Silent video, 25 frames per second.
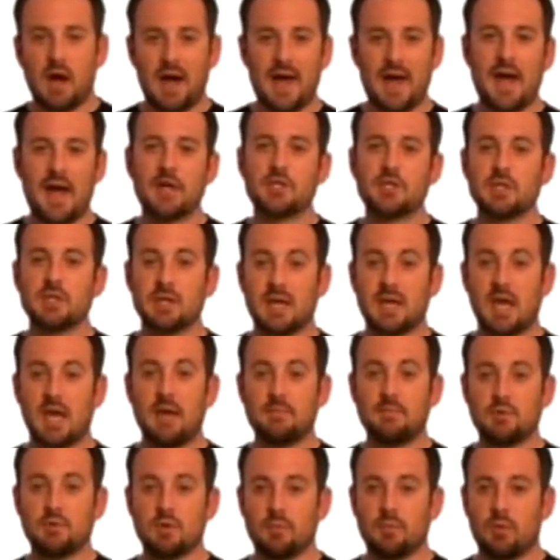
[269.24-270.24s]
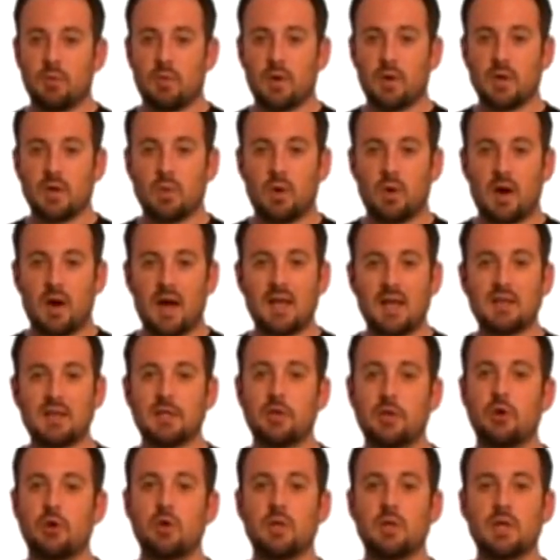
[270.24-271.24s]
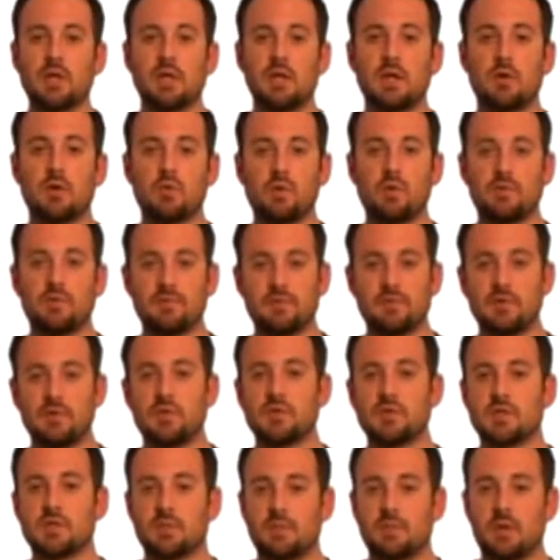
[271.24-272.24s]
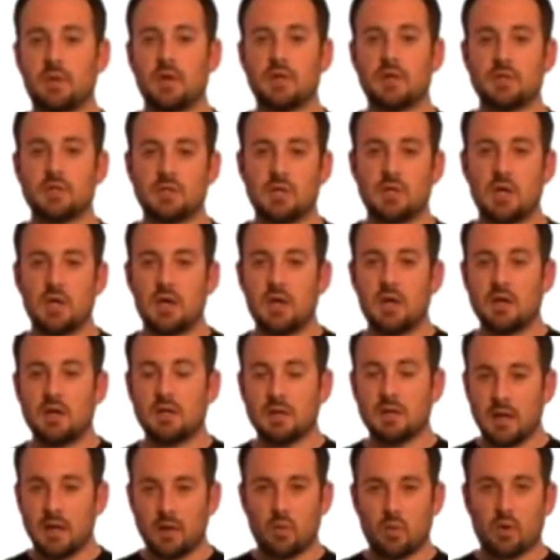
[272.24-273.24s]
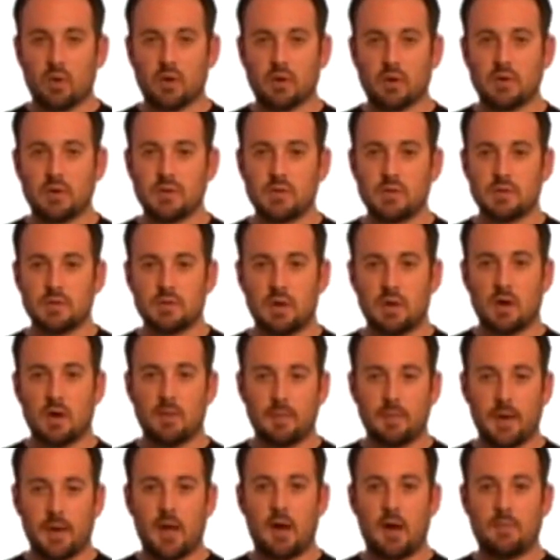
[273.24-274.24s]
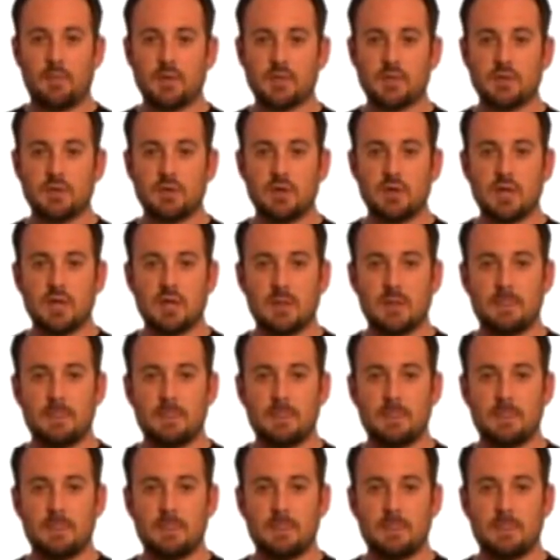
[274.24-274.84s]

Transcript: I actually came to a point where I literally refused to pitch networkers on my opportunity.